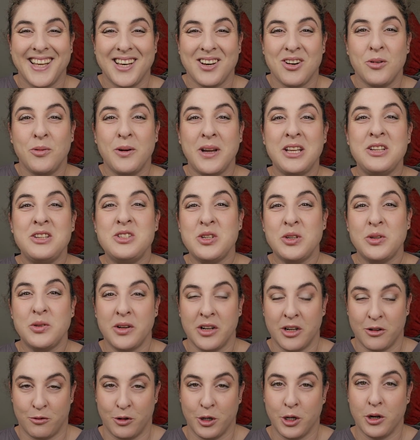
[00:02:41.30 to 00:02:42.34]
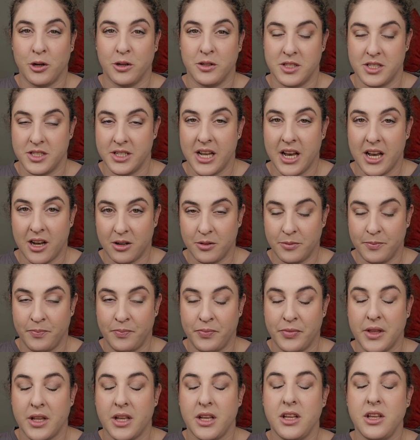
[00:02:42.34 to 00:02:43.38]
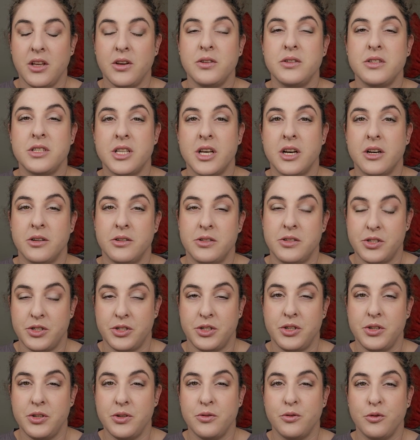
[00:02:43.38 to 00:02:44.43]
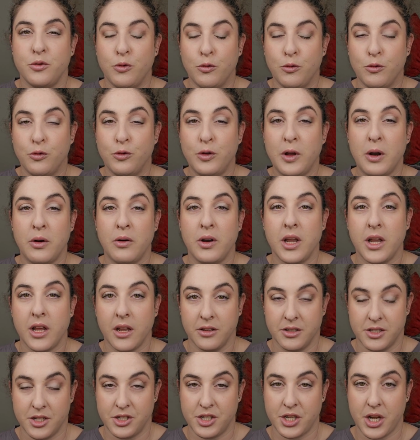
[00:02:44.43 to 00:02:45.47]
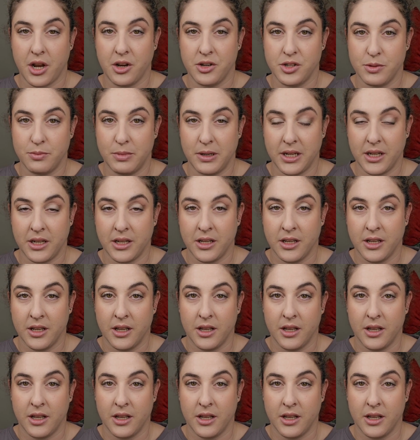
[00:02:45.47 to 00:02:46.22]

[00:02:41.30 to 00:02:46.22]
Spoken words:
we do in Afrikaans now use those two very interchangeably